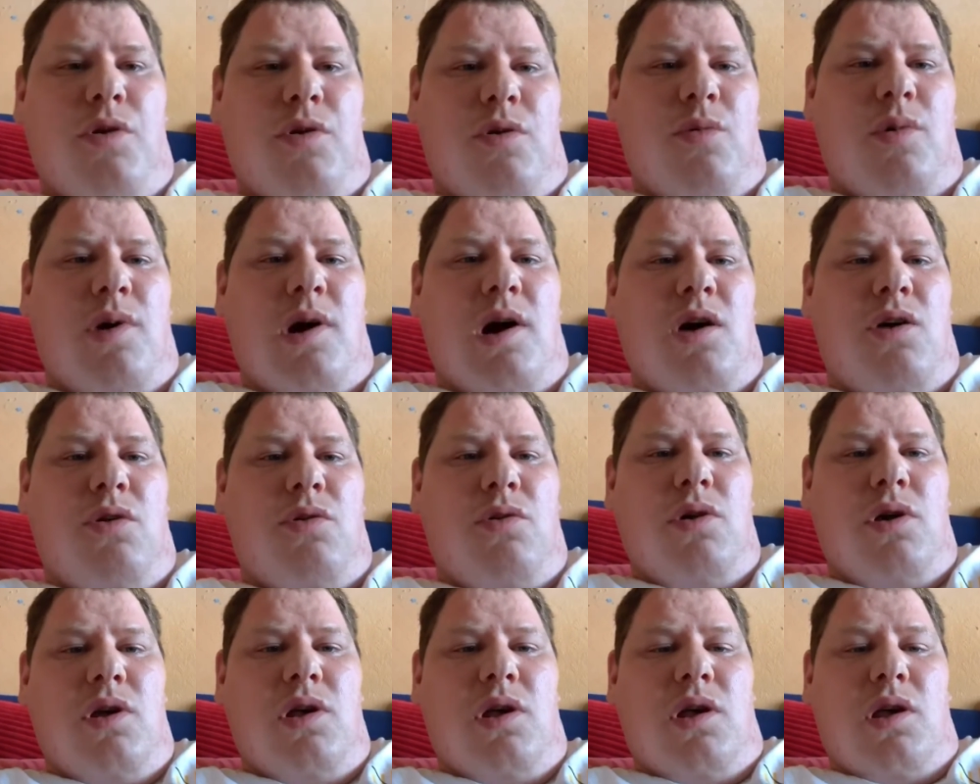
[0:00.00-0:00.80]
you are
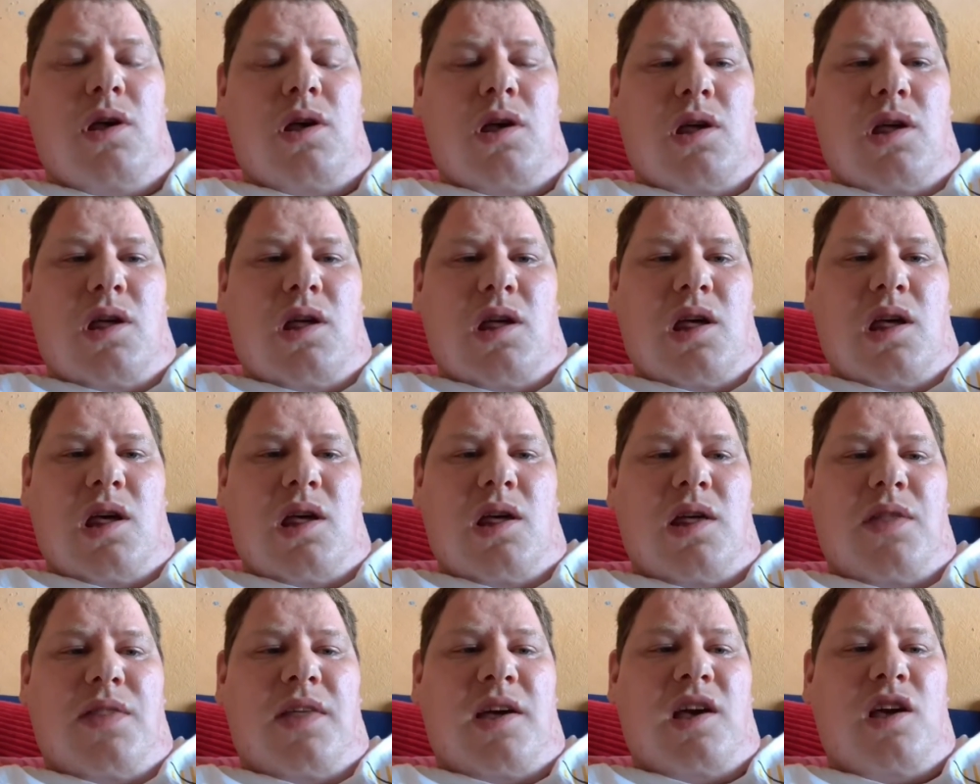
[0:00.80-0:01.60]
well.
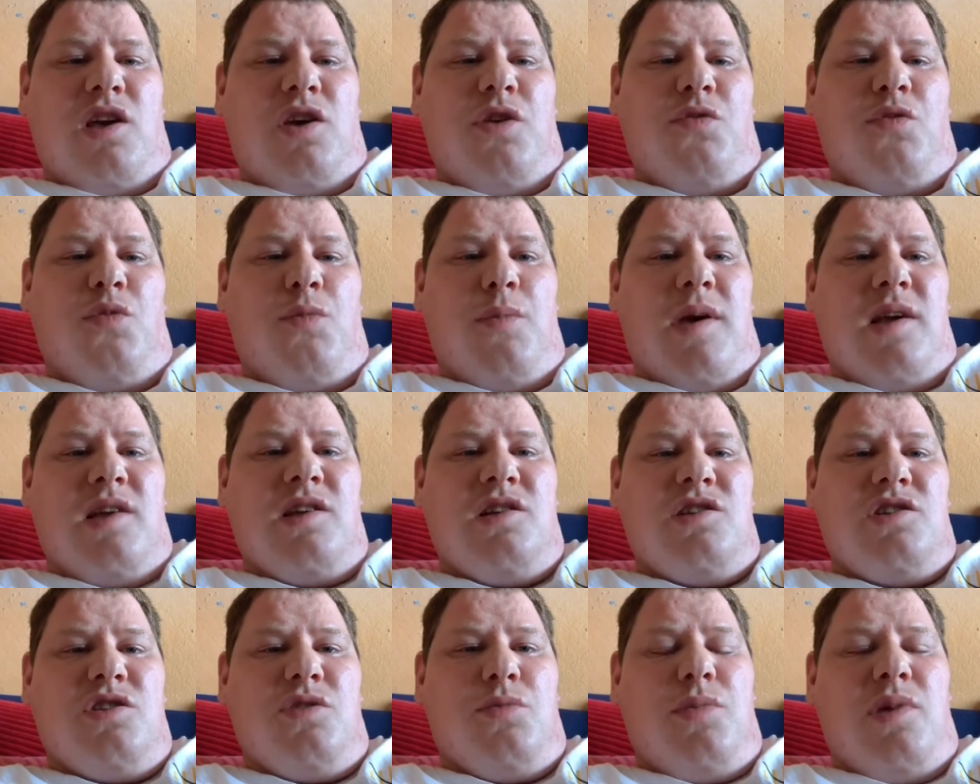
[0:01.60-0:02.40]
Thank you for
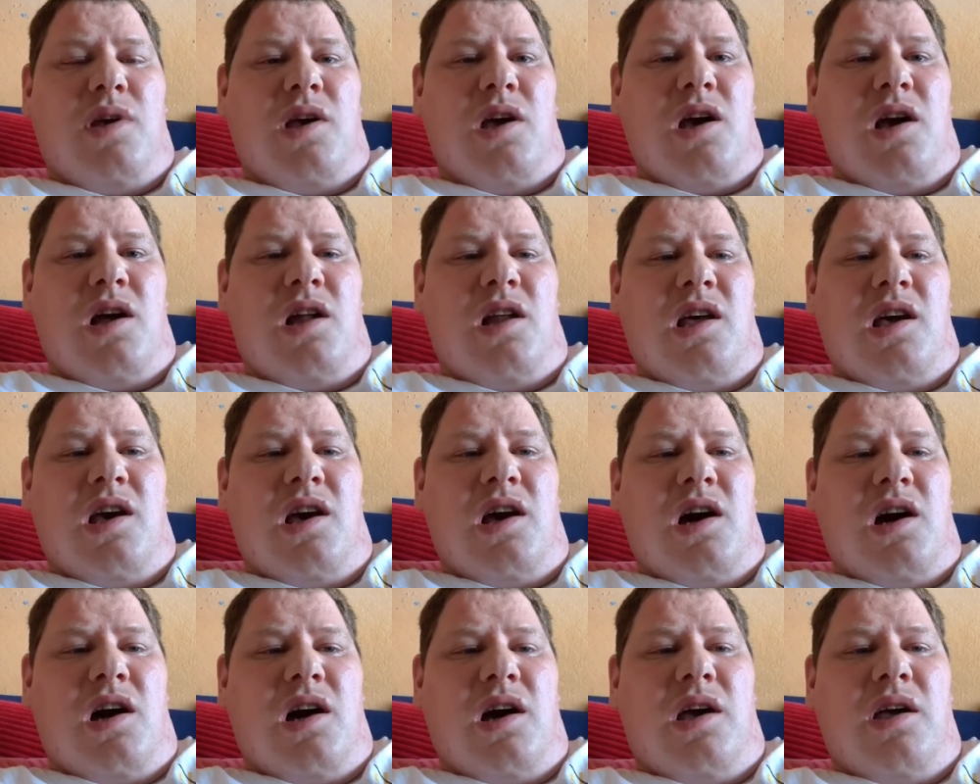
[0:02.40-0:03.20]
messaging me earlier.
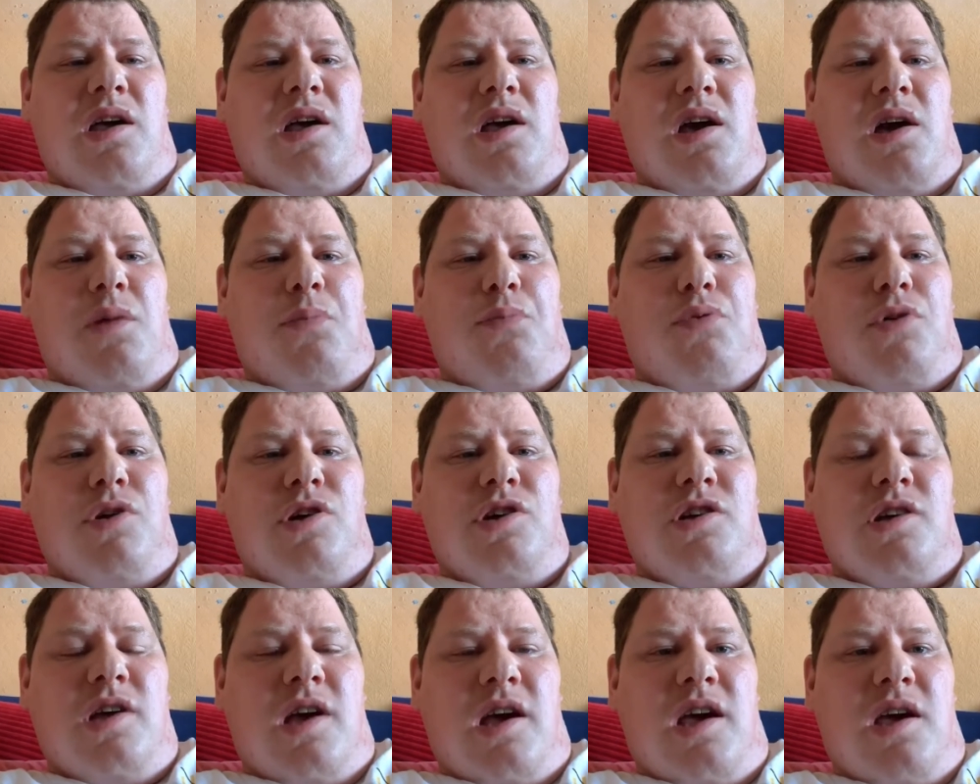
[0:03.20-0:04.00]
I
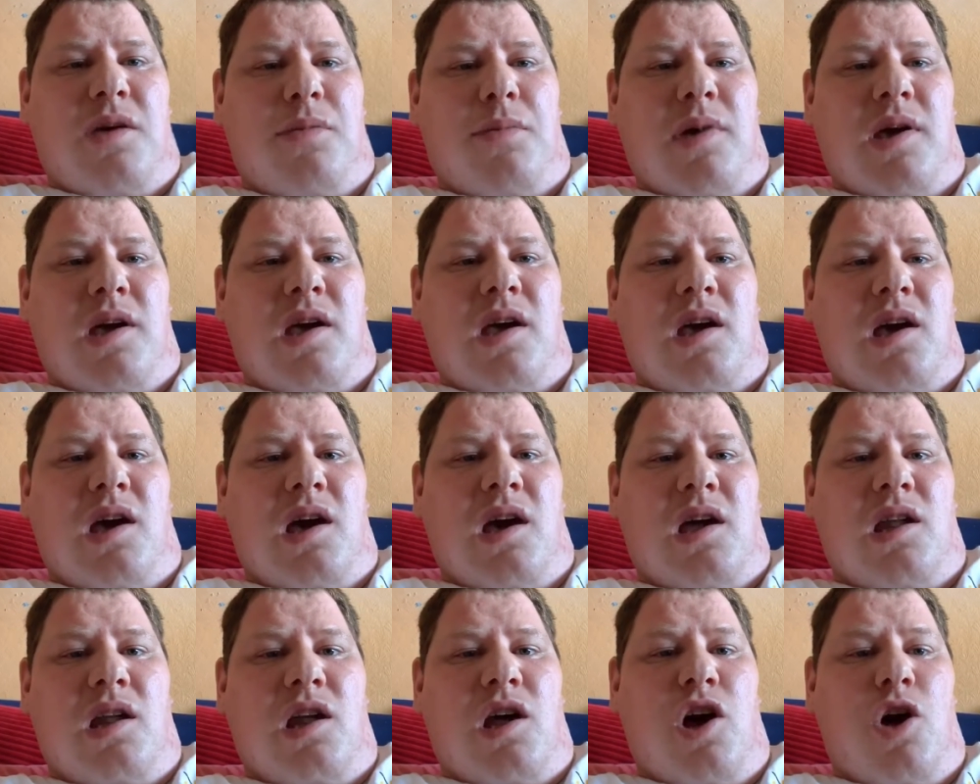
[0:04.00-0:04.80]
appreciate it, mate,
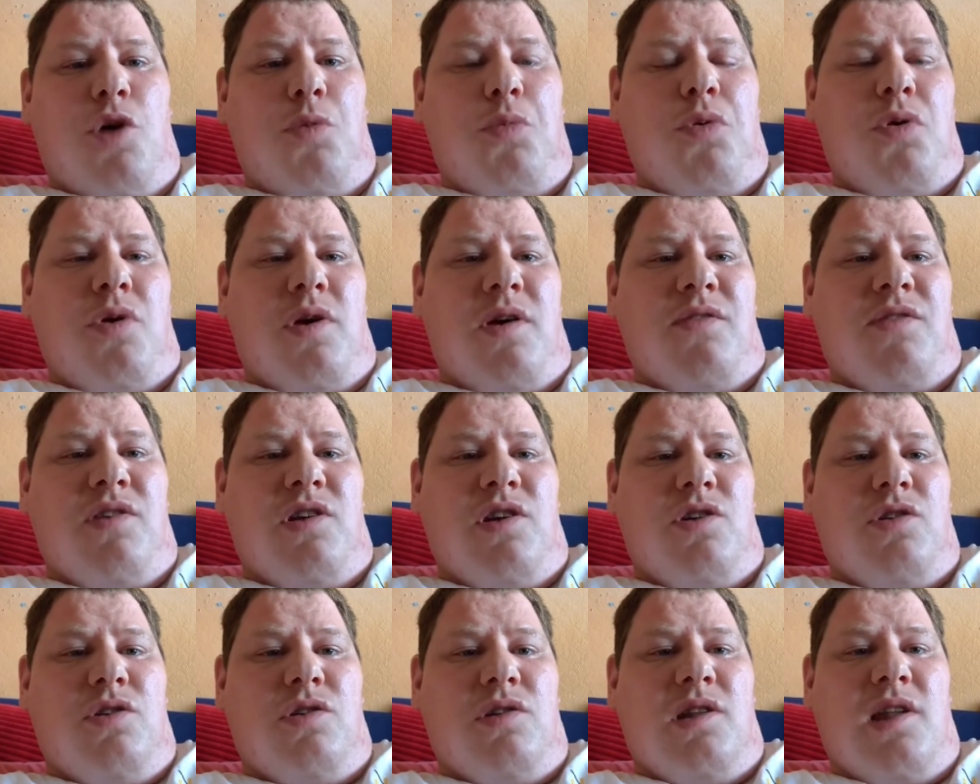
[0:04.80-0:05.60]
and I hope you're having
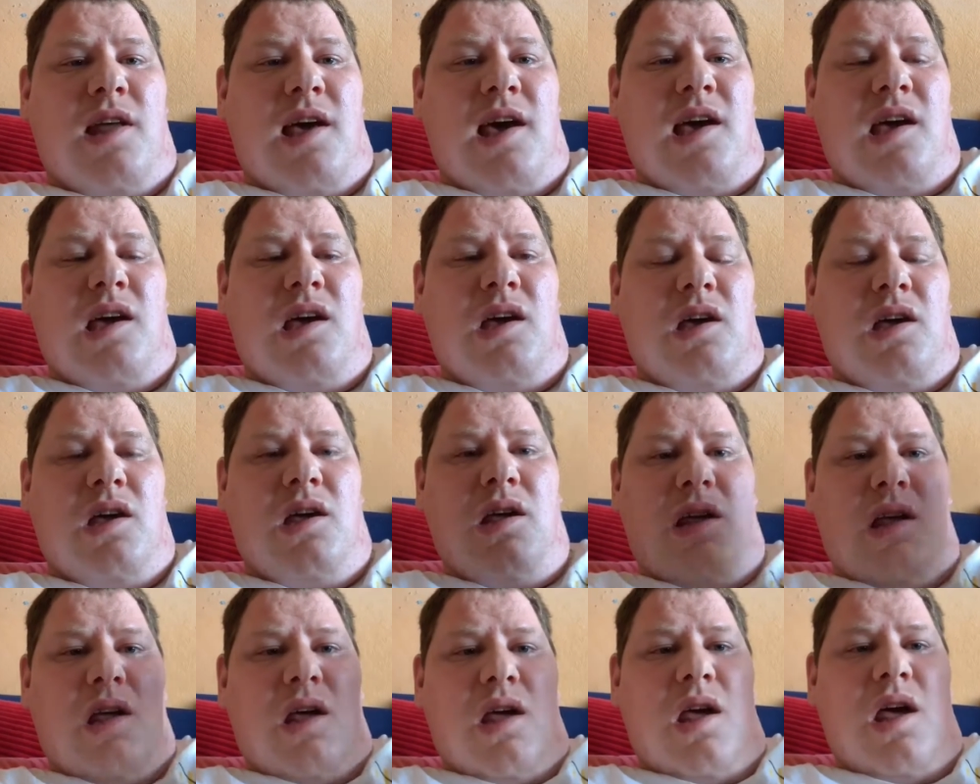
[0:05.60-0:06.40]
a good day.
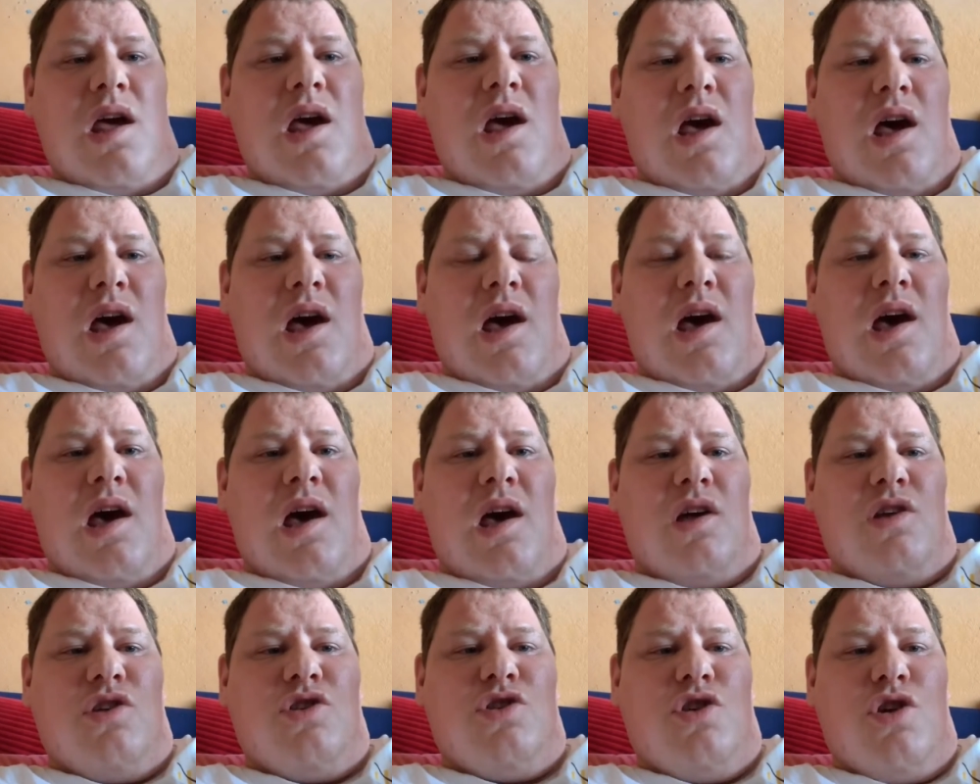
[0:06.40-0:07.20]

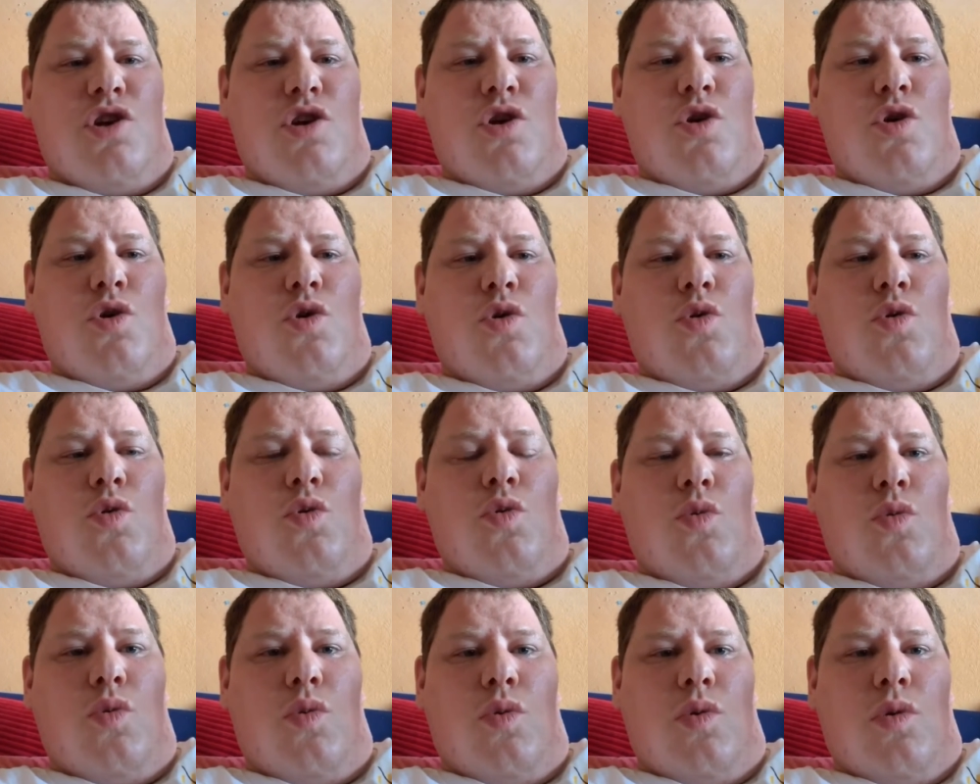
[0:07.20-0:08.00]

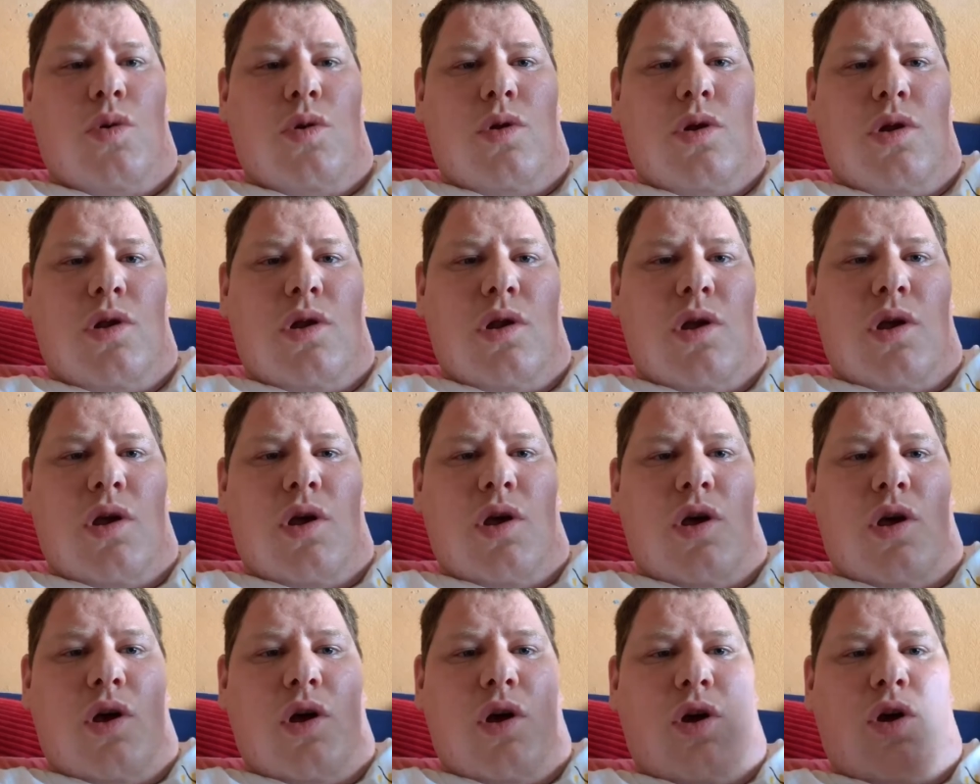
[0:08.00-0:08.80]
To
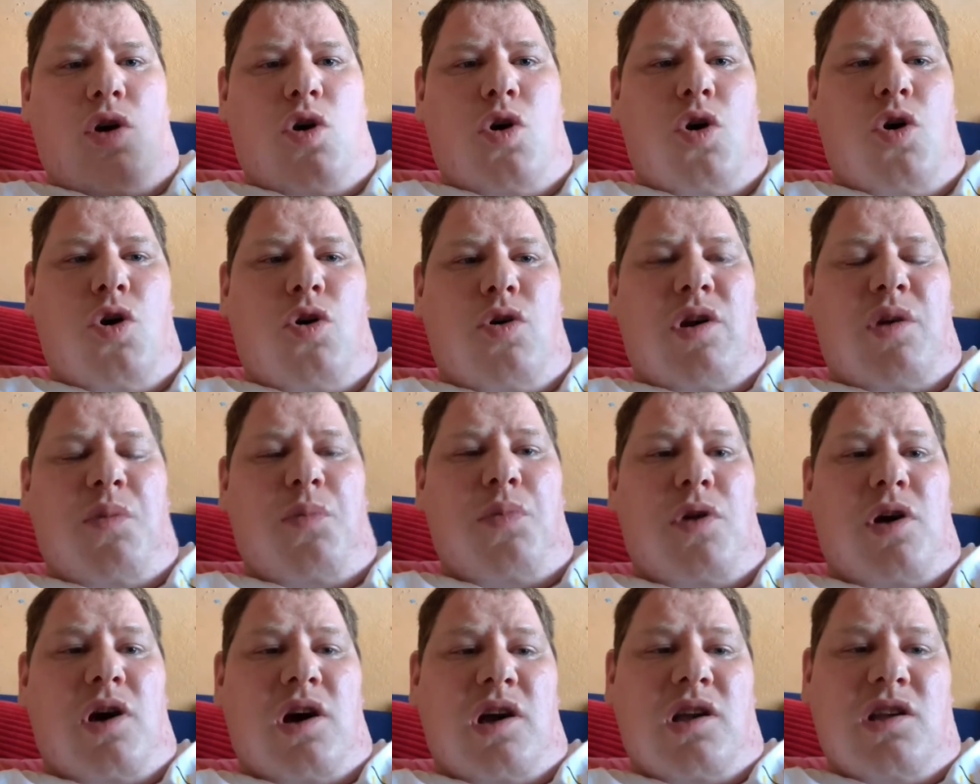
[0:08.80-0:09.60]
Corey
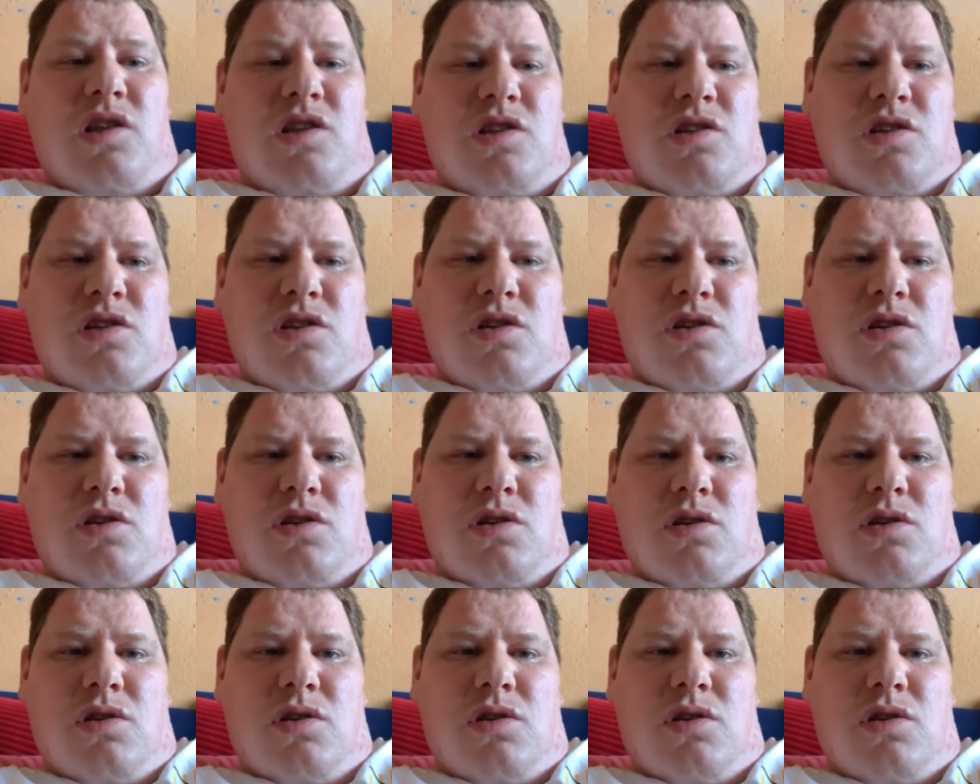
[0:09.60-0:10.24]
Blight,